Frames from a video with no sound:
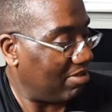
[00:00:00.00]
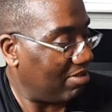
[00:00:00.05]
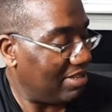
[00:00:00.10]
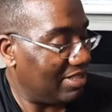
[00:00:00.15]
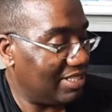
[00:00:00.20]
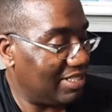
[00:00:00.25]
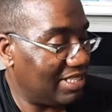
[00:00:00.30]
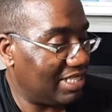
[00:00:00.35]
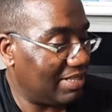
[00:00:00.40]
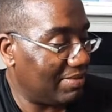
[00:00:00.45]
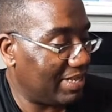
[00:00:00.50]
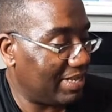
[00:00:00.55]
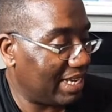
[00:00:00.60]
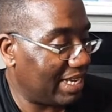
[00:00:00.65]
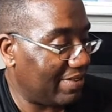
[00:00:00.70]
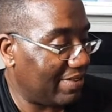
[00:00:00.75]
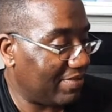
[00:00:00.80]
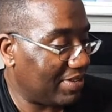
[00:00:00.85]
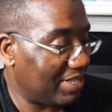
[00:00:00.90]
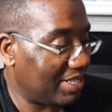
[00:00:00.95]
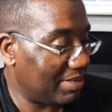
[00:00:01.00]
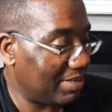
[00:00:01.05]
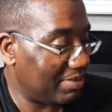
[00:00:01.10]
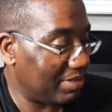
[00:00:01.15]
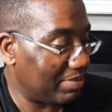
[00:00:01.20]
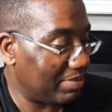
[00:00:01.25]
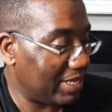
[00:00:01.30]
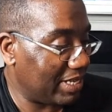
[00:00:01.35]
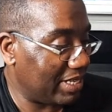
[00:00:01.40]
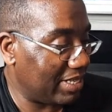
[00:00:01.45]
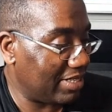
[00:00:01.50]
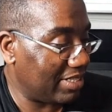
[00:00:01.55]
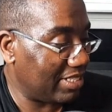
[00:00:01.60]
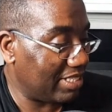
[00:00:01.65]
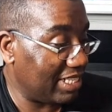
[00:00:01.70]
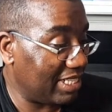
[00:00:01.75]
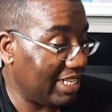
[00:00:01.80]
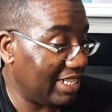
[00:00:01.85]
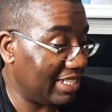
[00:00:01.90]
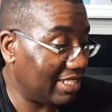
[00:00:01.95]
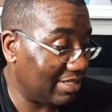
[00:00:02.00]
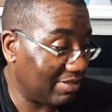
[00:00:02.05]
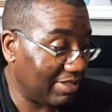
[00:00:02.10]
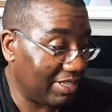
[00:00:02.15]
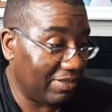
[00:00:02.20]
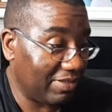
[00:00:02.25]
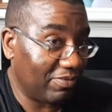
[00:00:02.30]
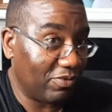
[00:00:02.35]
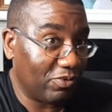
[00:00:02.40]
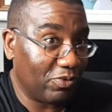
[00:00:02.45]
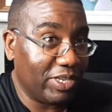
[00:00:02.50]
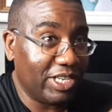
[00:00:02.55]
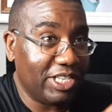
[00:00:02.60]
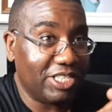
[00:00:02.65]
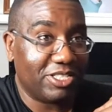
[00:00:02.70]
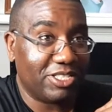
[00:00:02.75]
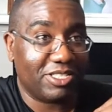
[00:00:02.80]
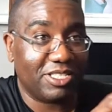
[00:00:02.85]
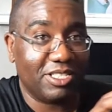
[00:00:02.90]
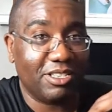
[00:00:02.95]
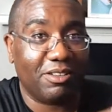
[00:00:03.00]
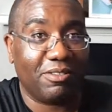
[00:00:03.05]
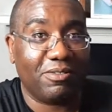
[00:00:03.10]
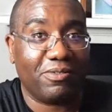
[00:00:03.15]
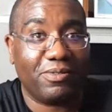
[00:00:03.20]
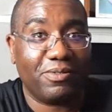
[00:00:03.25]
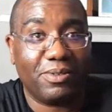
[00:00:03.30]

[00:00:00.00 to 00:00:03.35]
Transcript: Seven and a half cups. My goodness. It says, read it yourself.